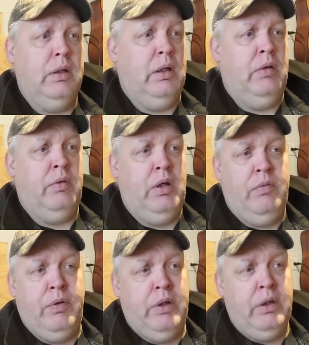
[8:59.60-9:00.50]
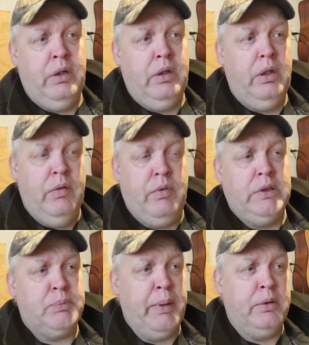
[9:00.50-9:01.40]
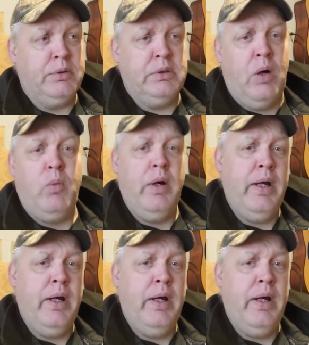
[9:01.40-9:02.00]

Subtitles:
If these pills don't